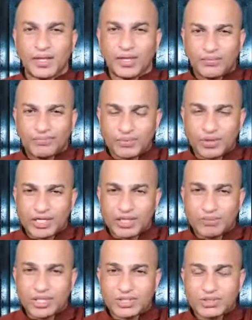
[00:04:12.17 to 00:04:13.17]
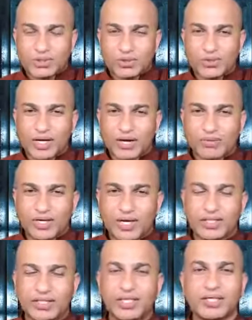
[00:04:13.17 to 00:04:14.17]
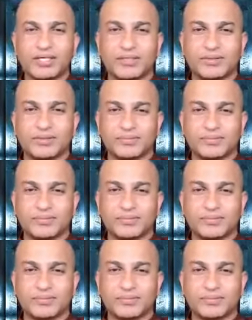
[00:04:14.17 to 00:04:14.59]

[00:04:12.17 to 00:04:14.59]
If you little bit slow down and think,